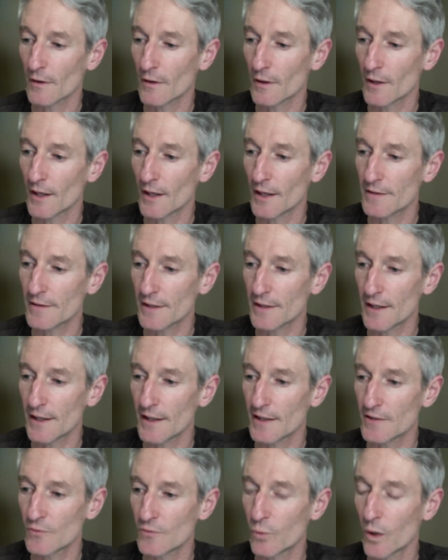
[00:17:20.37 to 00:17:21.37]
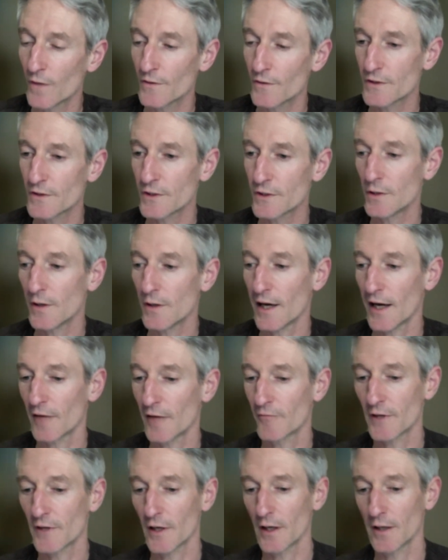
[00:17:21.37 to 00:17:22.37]
It is, once you
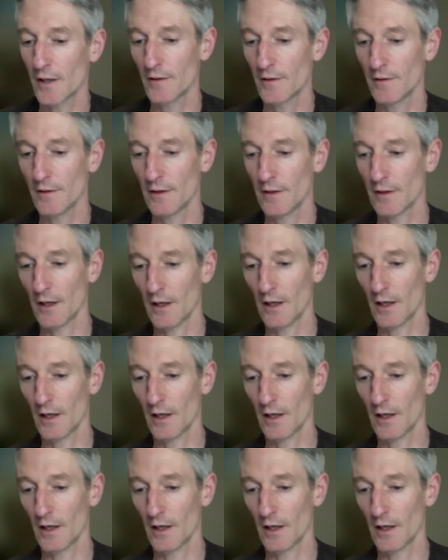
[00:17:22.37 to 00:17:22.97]
have done